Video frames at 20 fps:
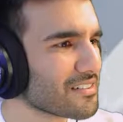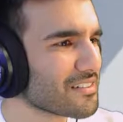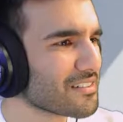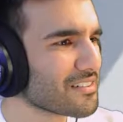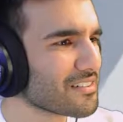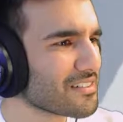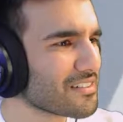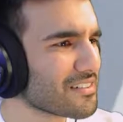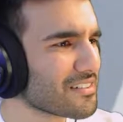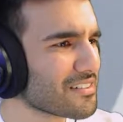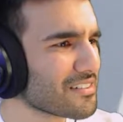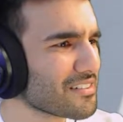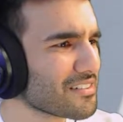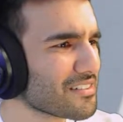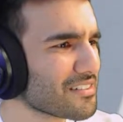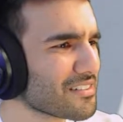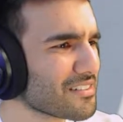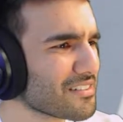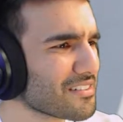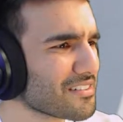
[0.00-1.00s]

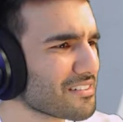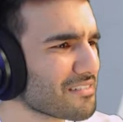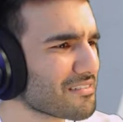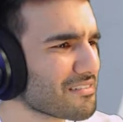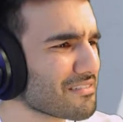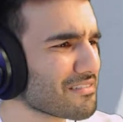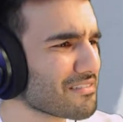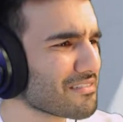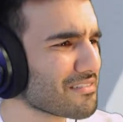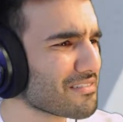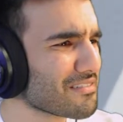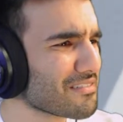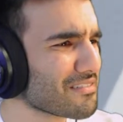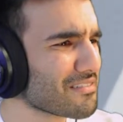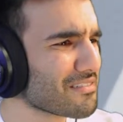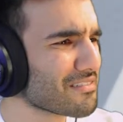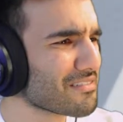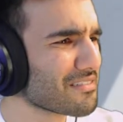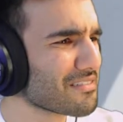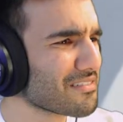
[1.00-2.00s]

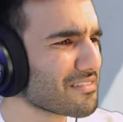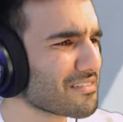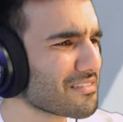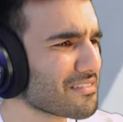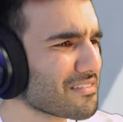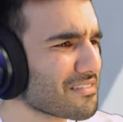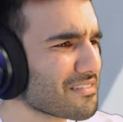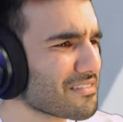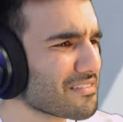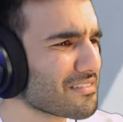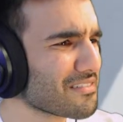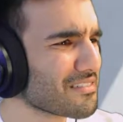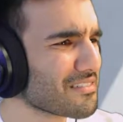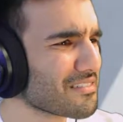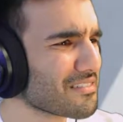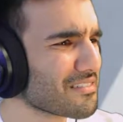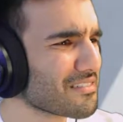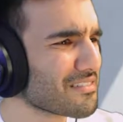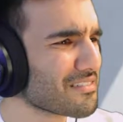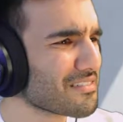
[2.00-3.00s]

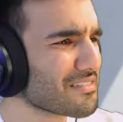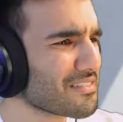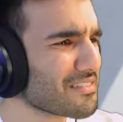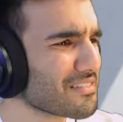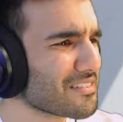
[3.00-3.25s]
No one is speaking in this clip.